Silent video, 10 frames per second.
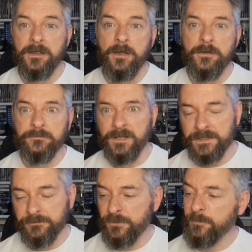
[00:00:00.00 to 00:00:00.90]
over the
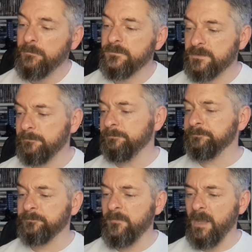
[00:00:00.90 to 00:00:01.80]
last few months,
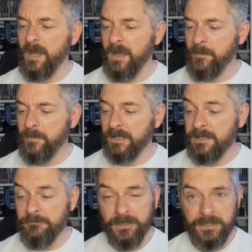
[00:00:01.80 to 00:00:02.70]
and
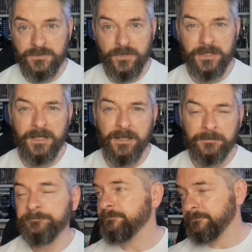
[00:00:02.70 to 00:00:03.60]
he really enjoyed it.
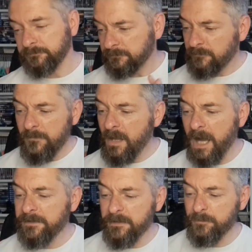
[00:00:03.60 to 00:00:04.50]

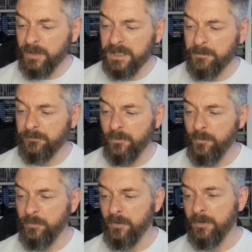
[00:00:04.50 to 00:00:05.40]
I'd never played it
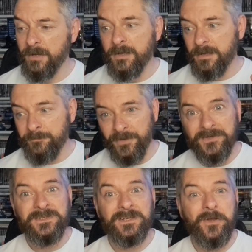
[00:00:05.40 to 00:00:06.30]
before, but
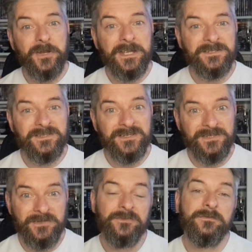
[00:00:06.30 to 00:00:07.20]
because it got his
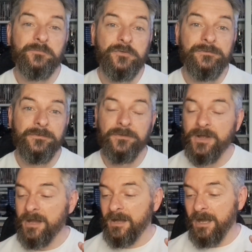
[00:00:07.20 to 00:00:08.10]
seal of approval,
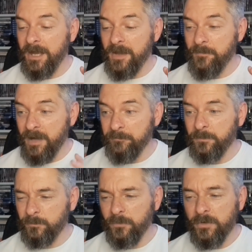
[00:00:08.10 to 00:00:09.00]
I've
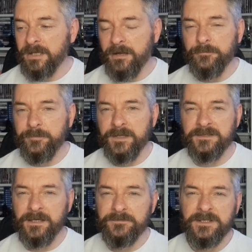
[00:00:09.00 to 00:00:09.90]
been looking out for this,
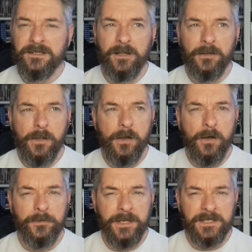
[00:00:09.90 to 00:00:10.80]
and I've seen it a lot
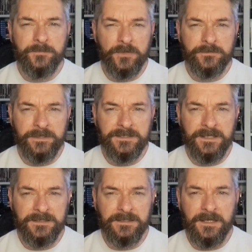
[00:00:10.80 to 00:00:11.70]
on the Xbox
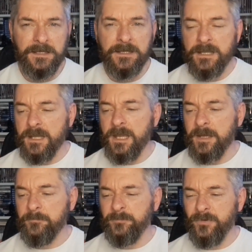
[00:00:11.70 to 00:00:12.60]
360,
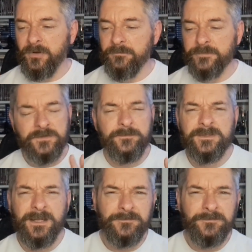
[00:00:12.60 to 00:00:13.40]
but for some reason